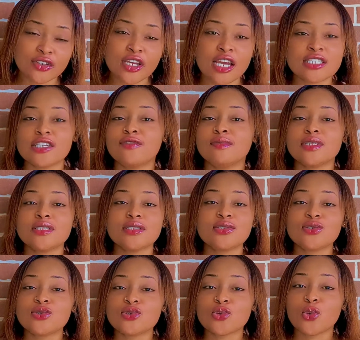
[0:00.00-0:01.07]
You guys have been
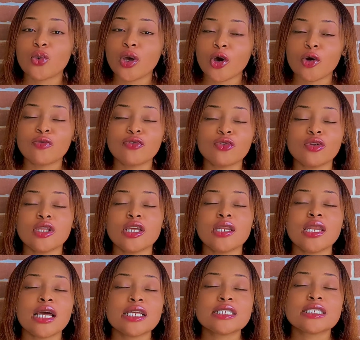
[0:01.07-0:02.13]
so helpful
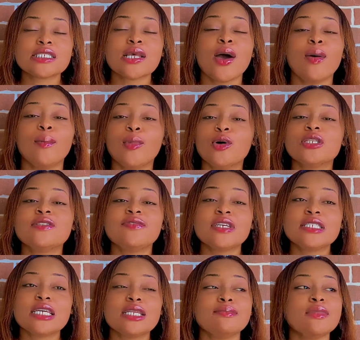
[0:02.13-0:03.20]
and has
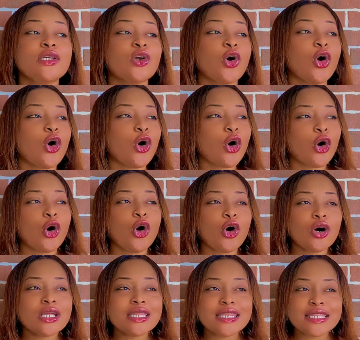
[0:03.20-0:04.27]
motivated me
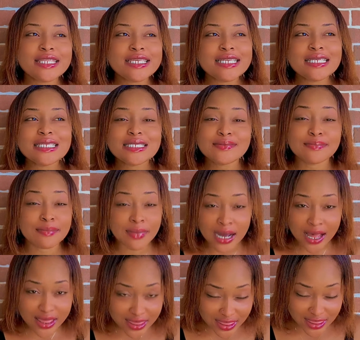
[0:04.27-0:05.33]
all these
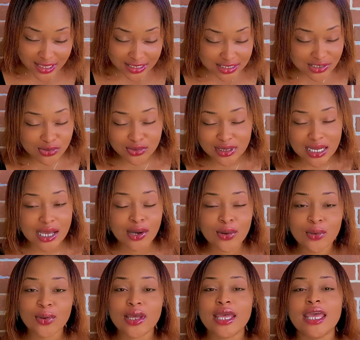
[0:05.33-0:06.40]
months till
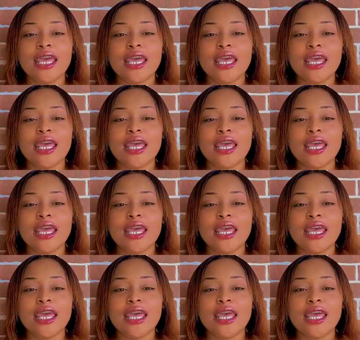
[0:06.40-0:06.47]
now,